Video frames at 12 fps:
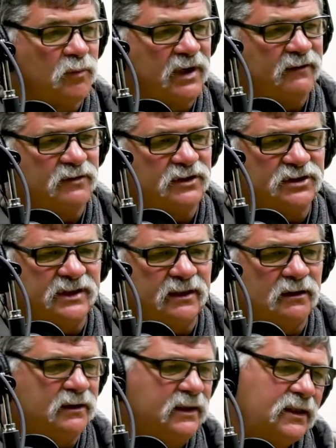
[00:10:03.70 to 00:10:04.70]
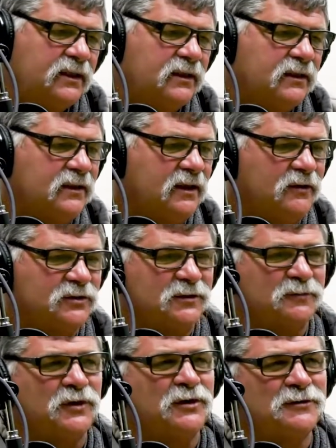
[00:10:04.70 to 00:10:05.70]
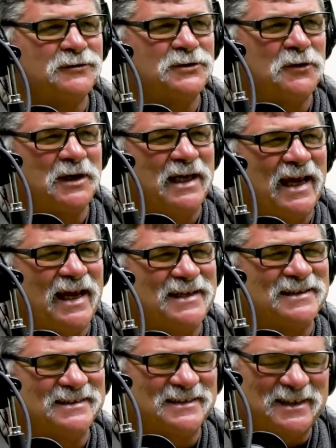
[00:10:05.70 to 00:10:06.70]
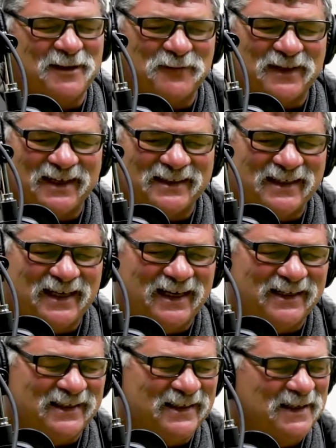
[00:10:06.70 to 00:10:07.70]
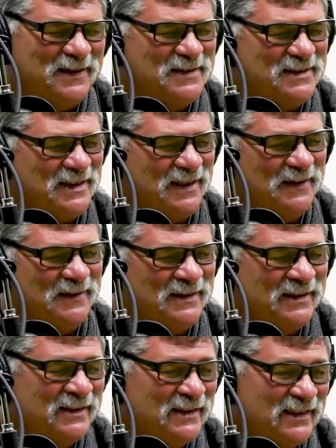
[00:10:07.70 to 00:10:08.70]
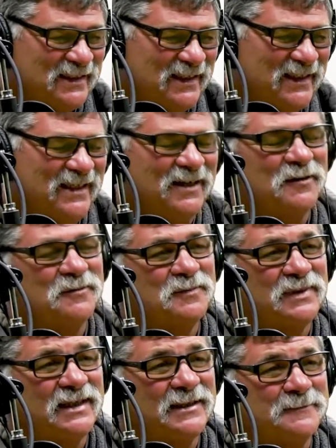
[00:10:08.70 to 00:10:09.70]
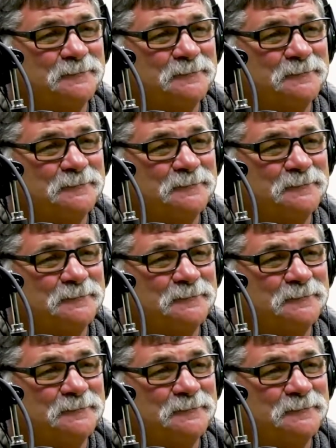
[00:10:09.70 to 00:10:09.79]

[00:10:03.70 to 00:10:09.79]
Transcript: beverage here and then, some soda cans and stuff like that, so, but.